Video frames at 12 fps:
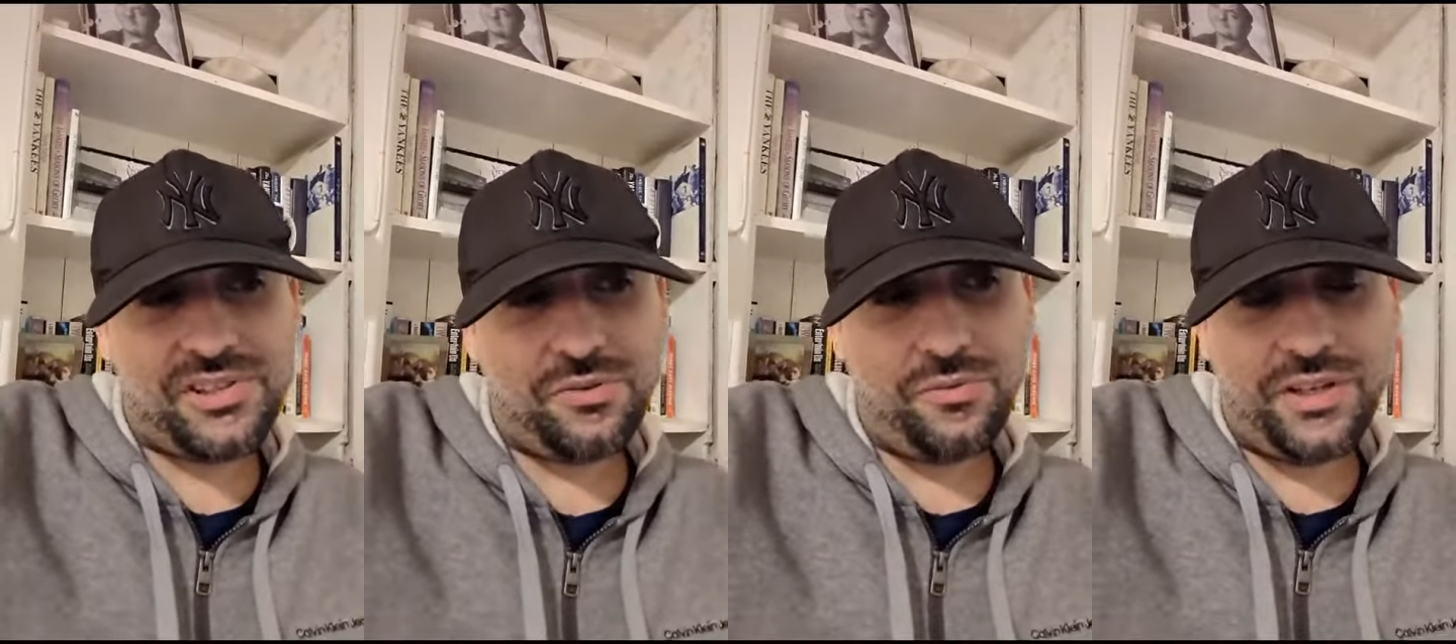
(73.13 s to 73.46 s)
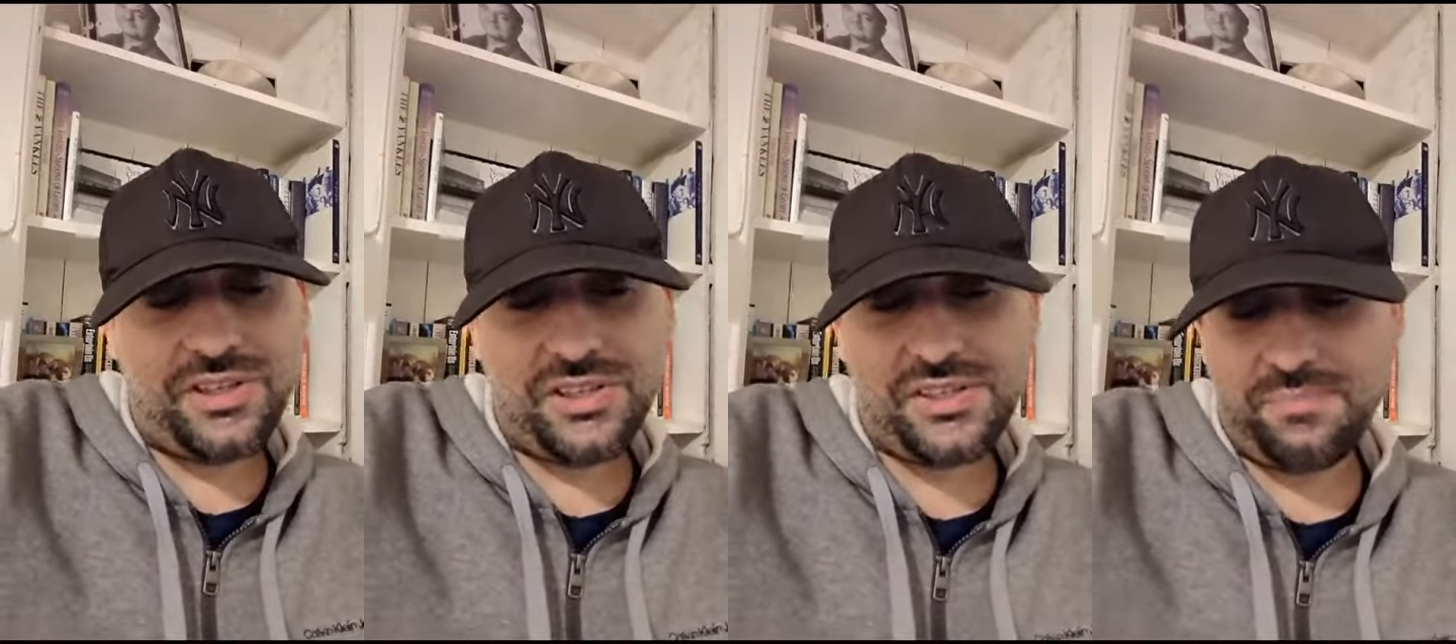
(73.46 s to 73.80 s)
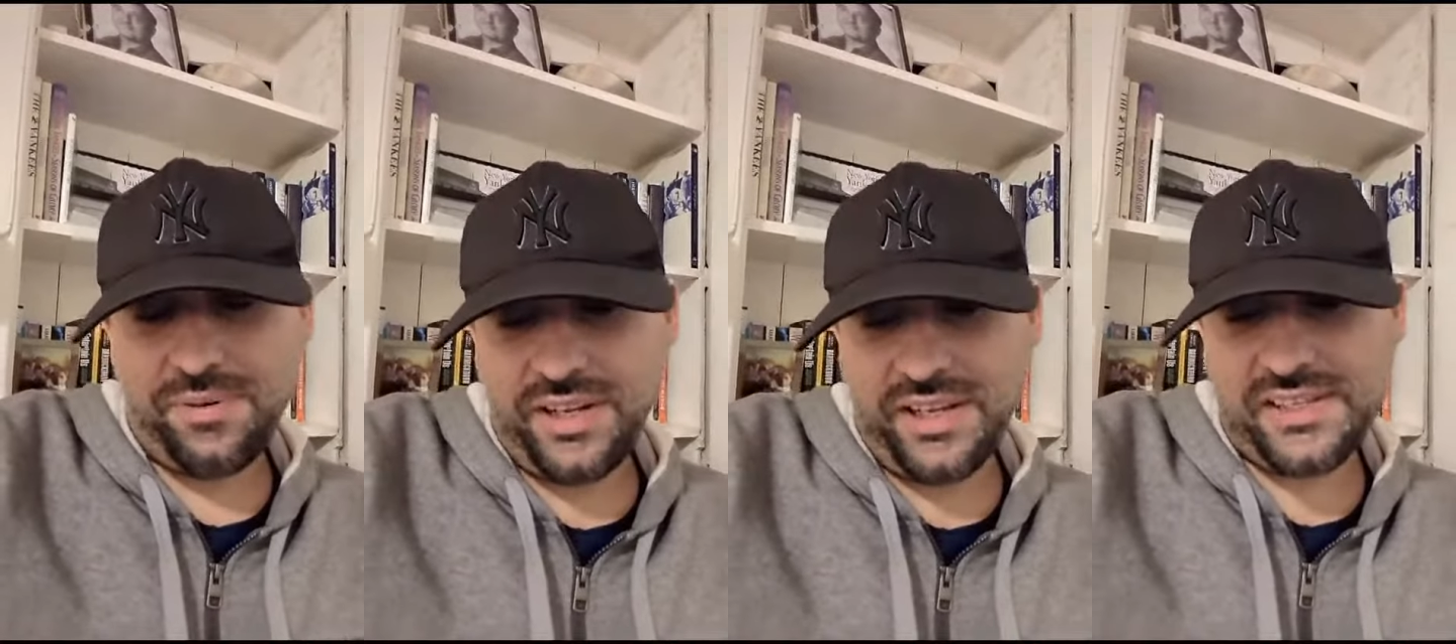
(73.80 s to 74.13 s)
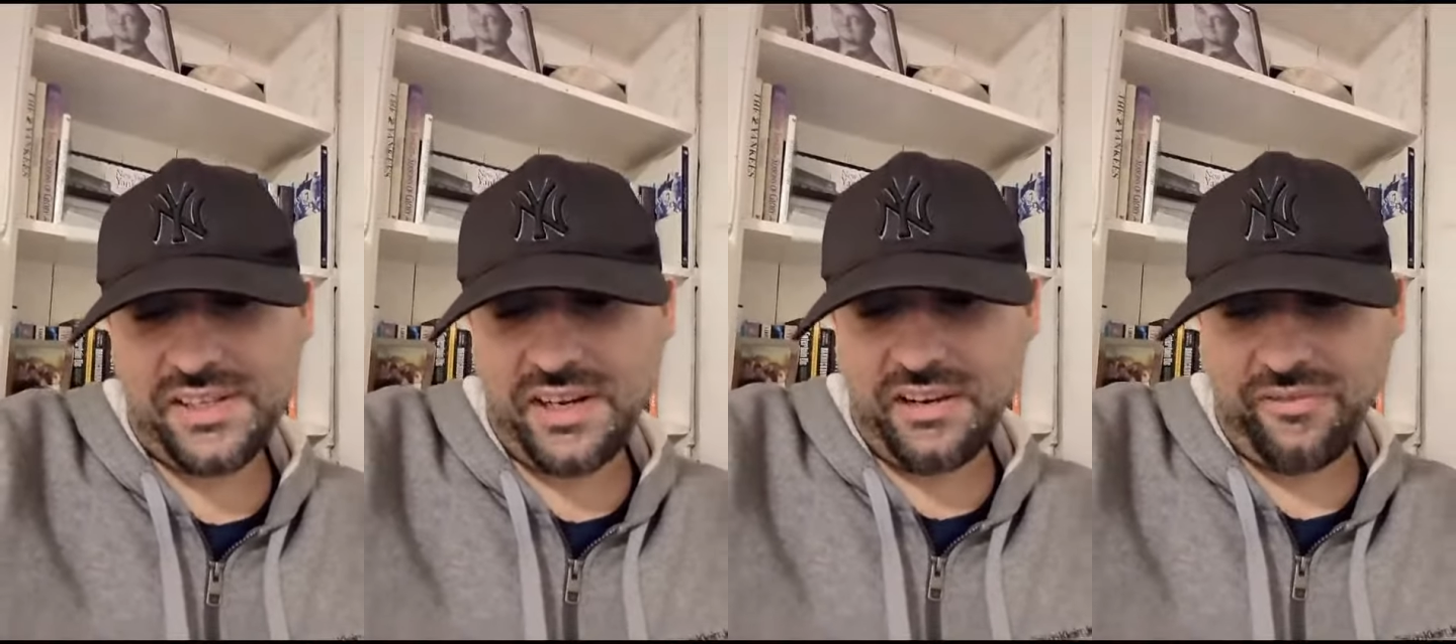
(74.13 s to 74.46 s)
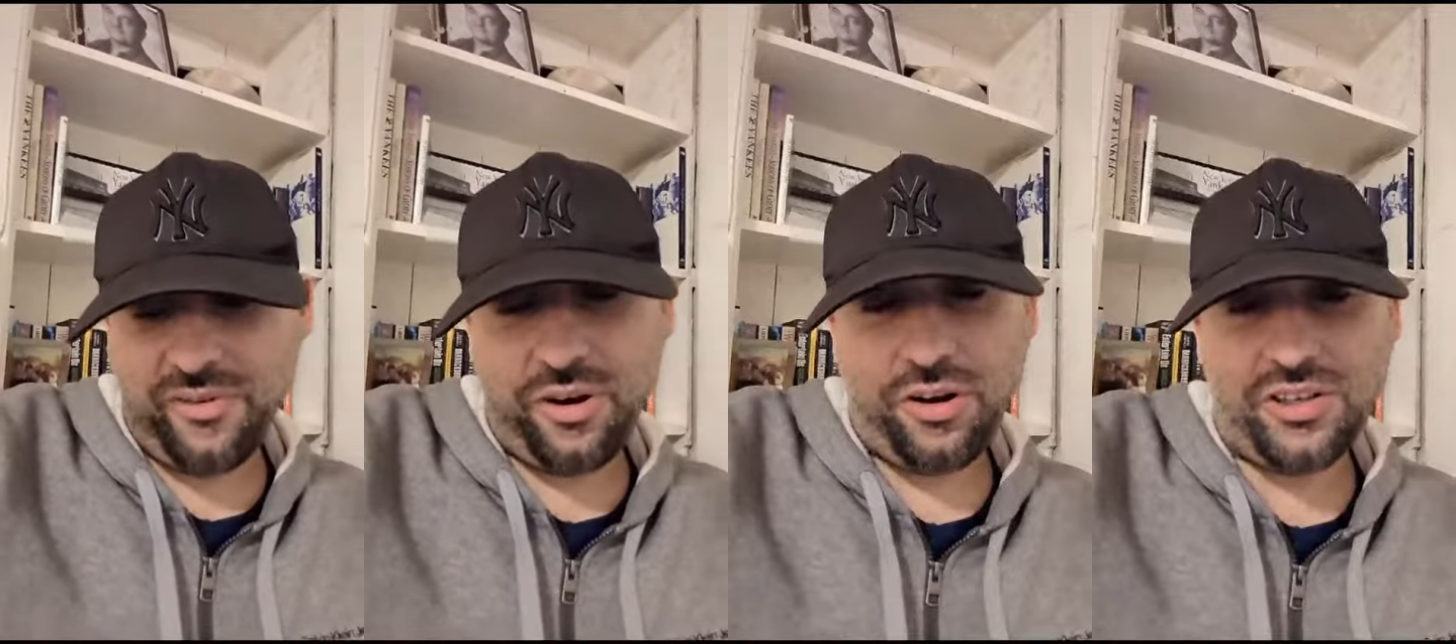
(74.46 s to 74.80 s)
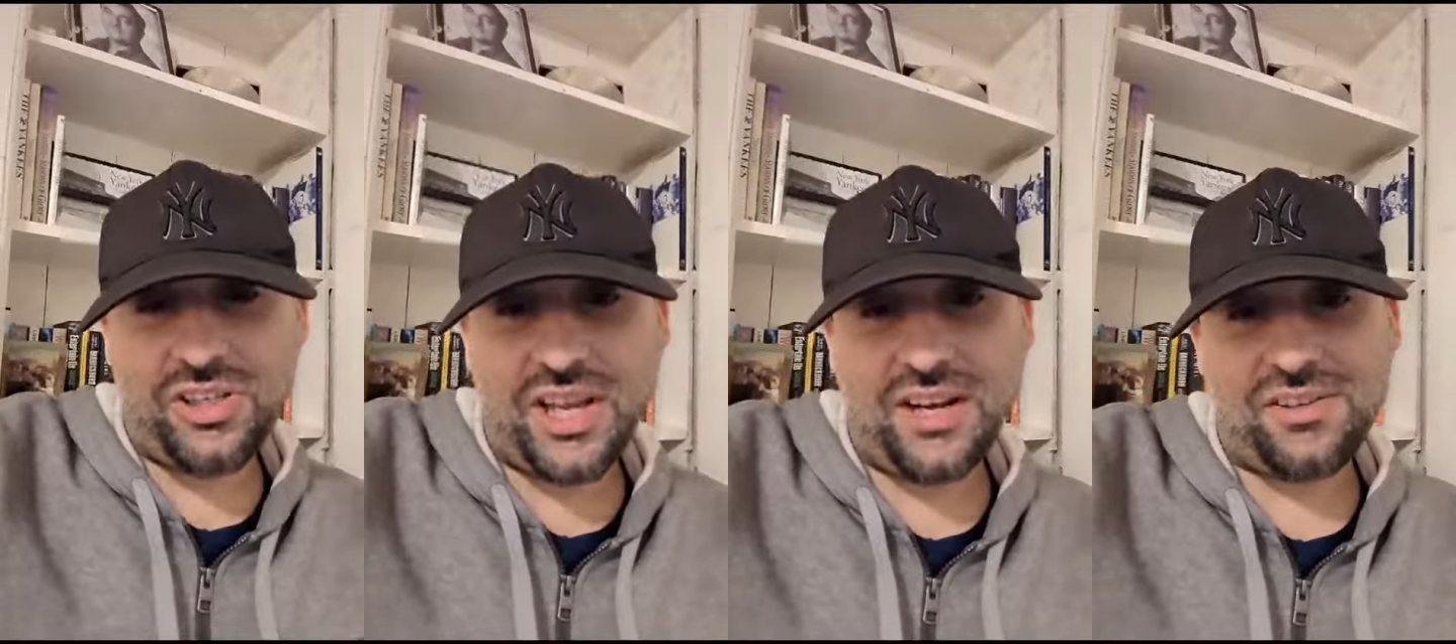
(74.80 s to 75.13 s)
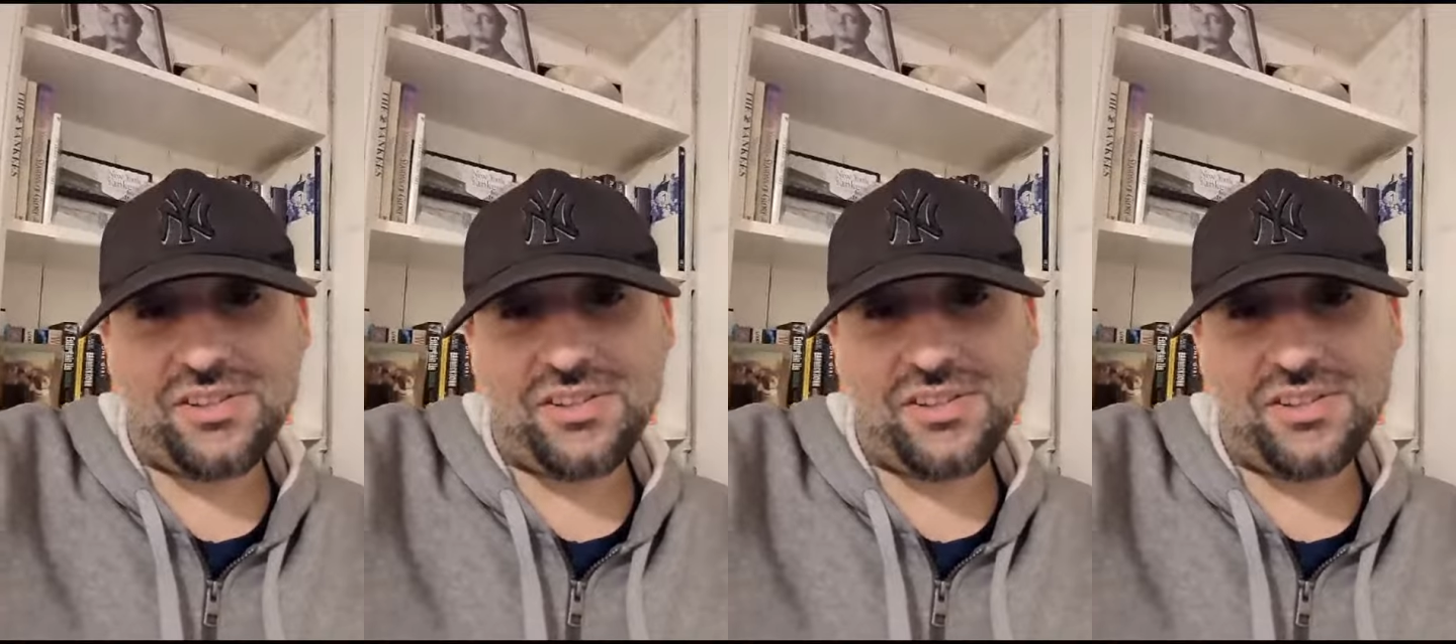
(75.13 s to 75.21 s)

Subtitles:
which is pretty exciting for our channel.